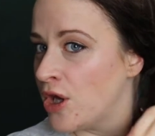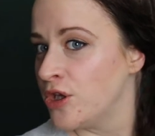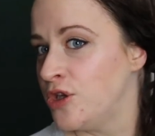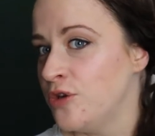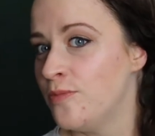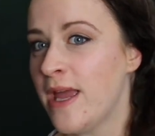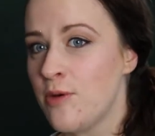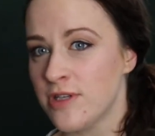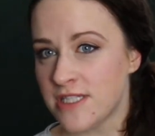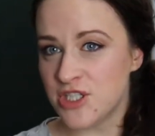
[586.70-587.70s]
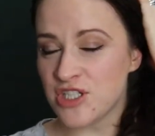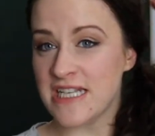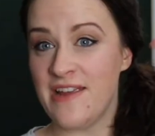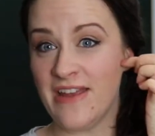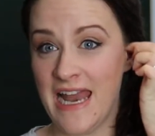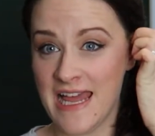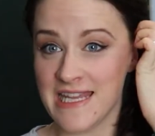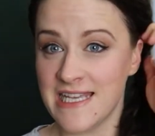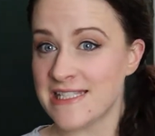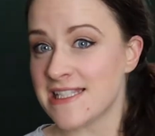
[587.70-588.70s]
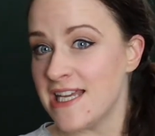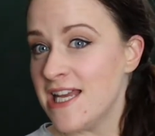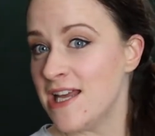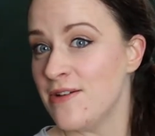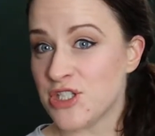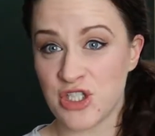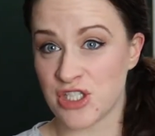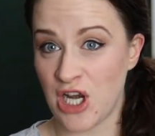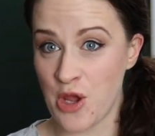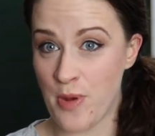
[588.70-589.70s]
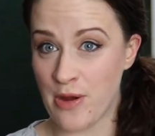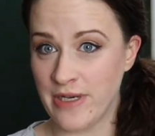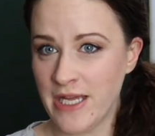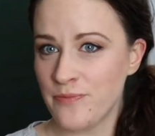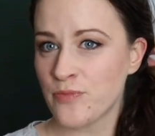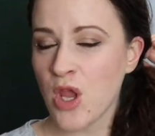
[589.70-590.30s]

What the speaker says: you may want to just leave it like this, as just a low pony,